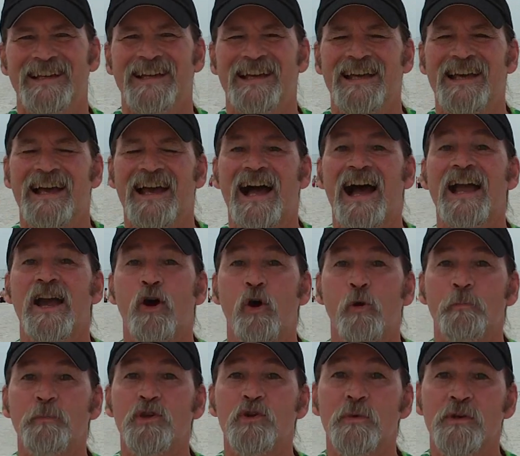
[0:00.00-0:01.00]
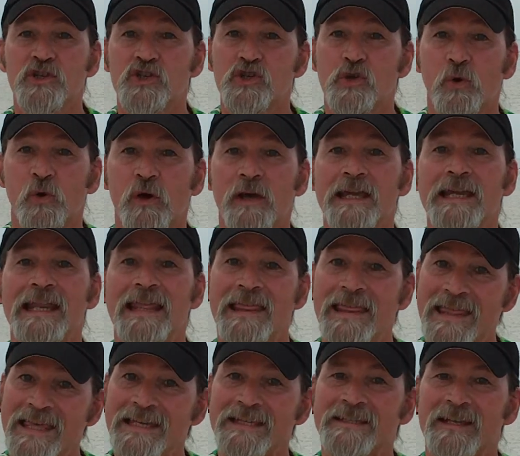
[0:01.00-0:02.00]
I hope you enjoyed this
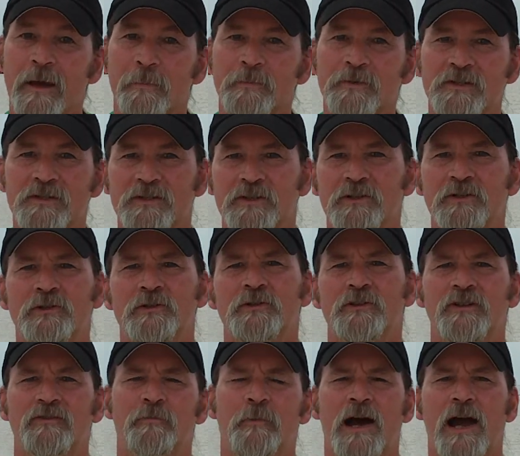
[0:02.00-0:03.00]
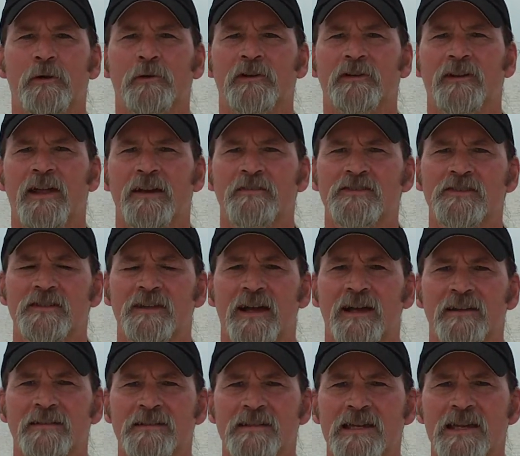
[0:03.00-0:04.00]
episode of Pirate Lifestyle
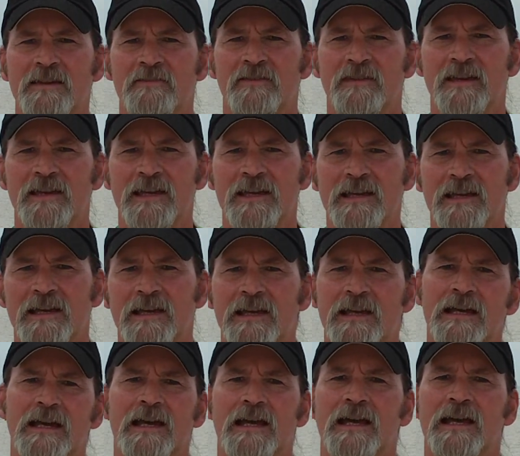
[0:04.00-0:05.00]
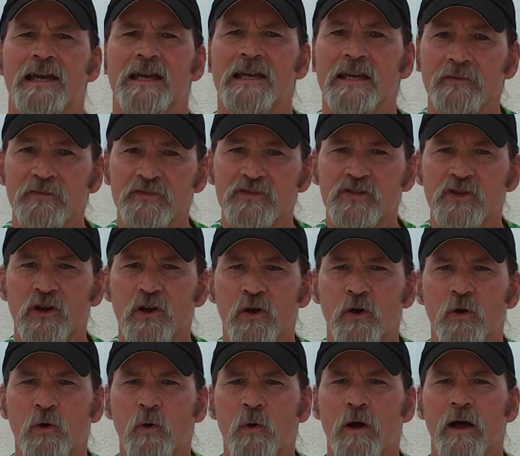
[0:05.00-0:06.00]
T V. If so,
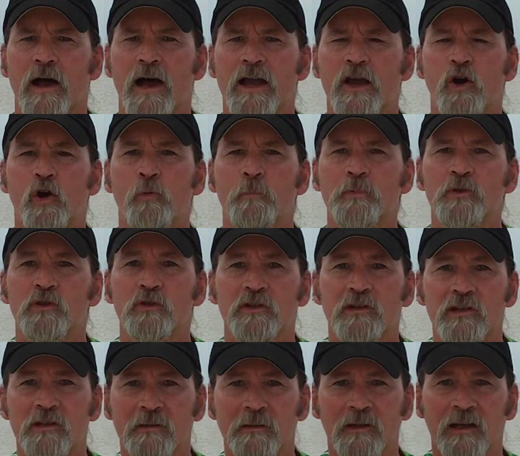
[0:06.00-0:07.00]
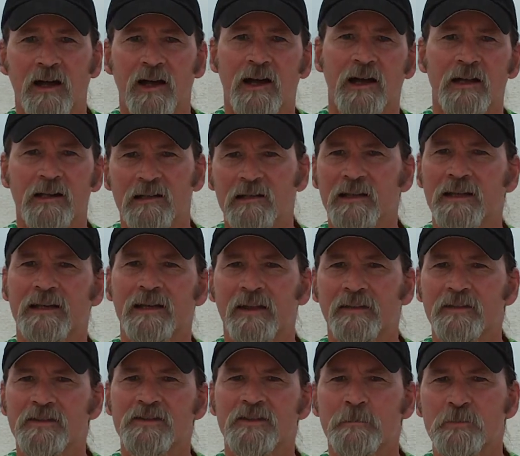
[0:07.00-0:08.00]
I hope you'll uh, click on the
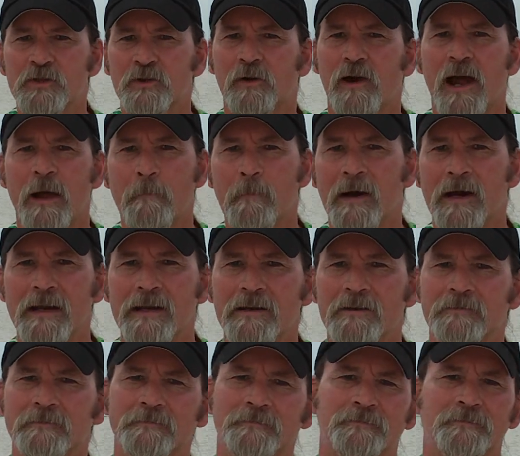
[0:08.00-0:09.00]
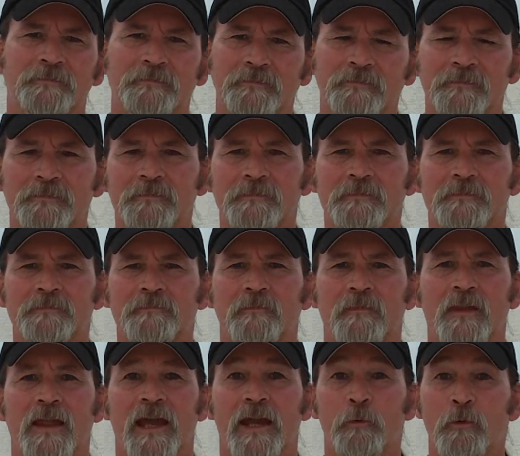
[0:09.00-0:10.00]
subscribe button. And
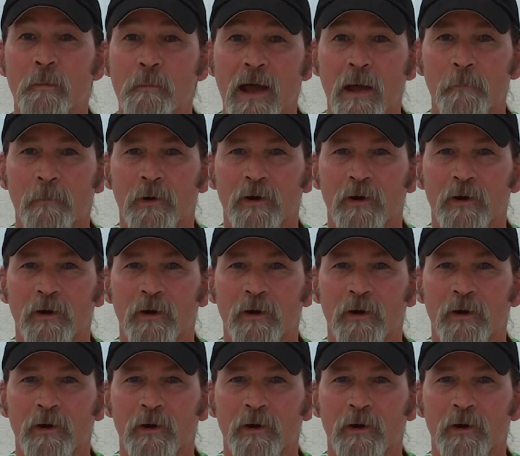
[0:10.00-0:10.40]
remember,